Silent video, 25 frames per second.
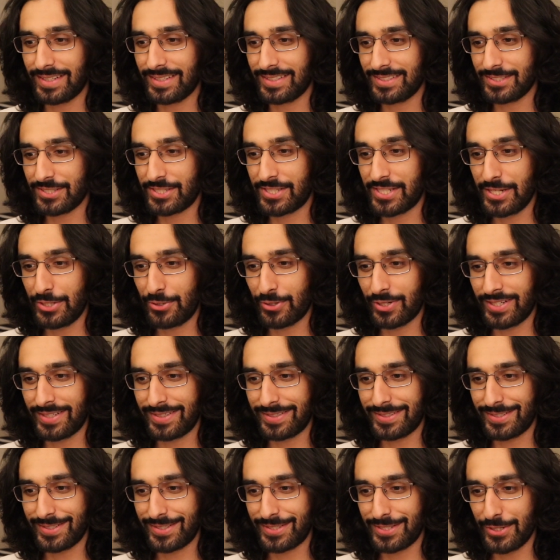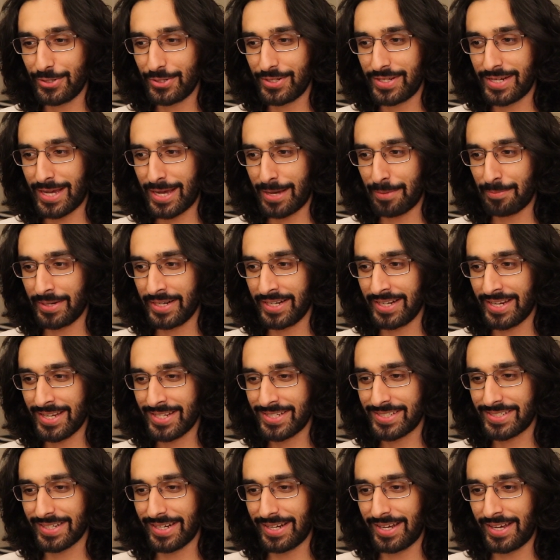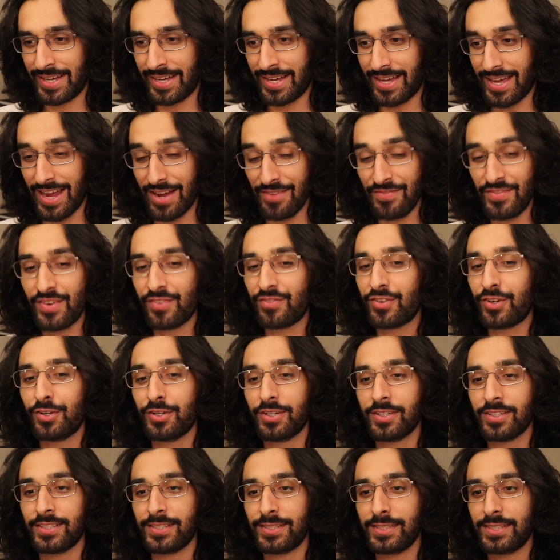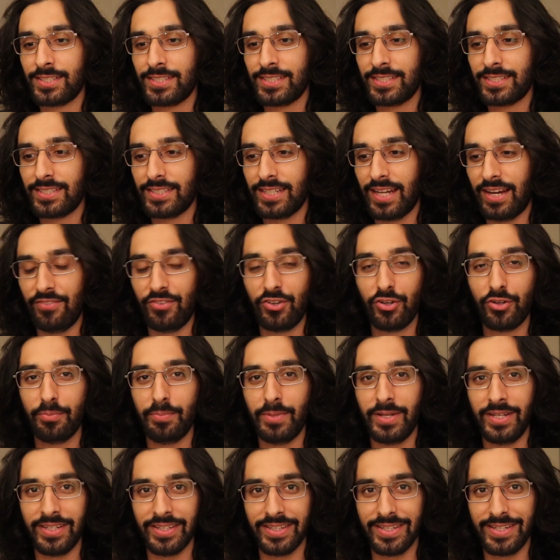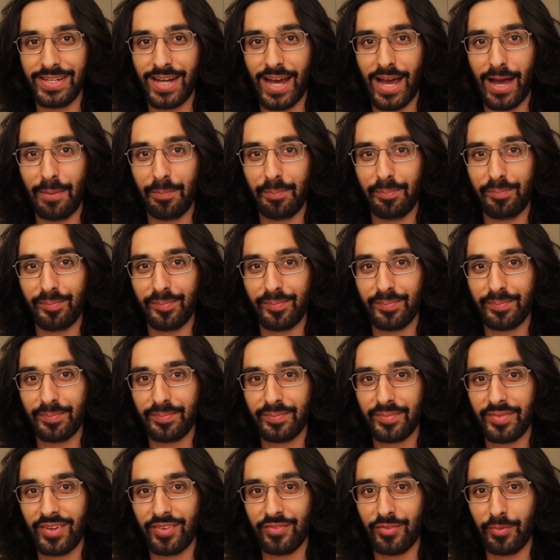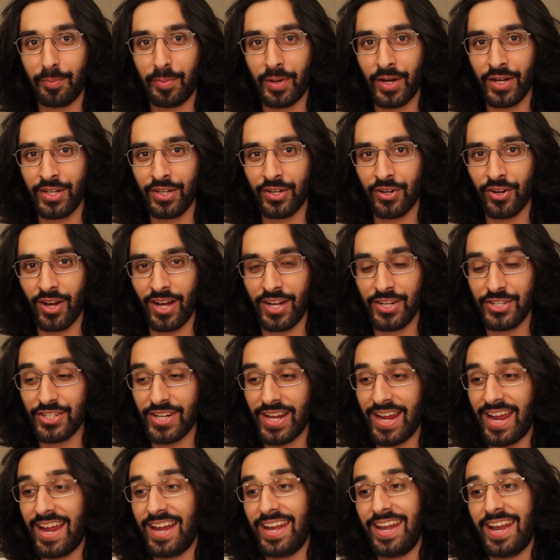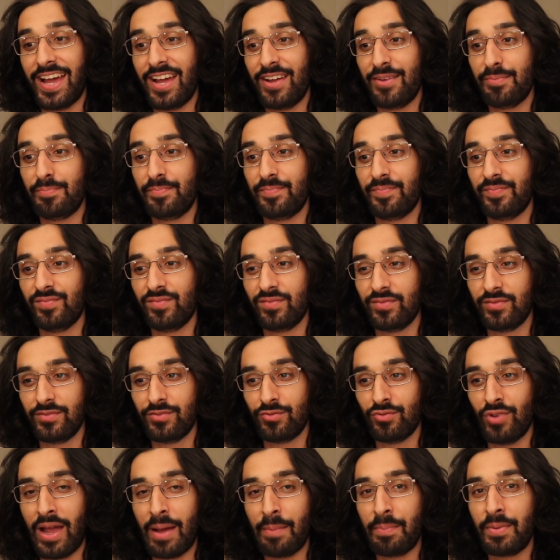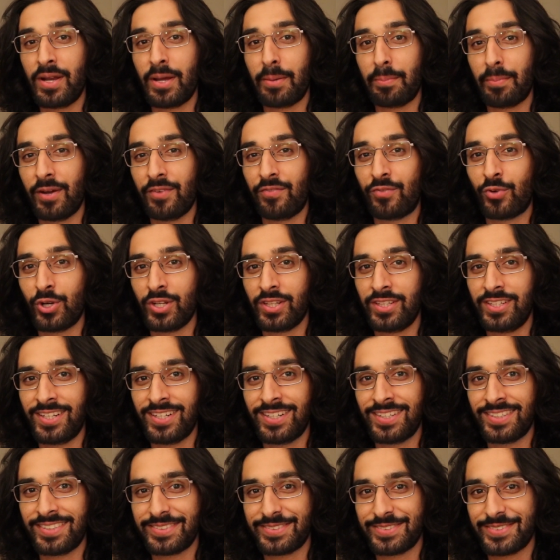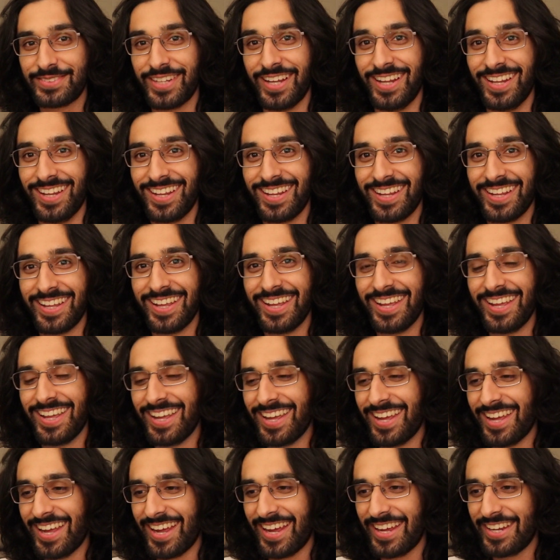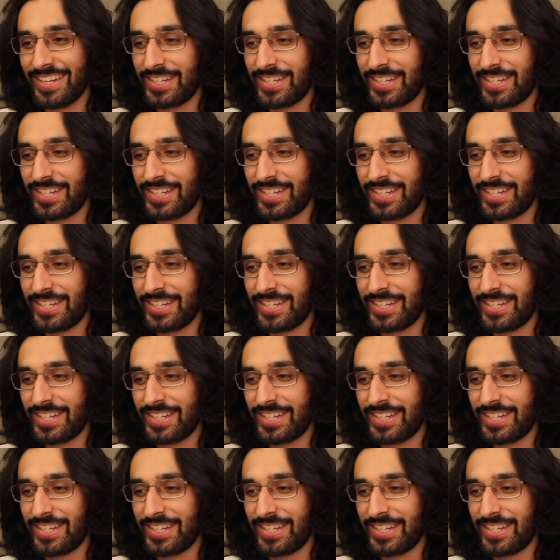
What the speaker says: secret time, I guess. I've never been to the top of the parking garage, and I'm wrapping up my 4th year at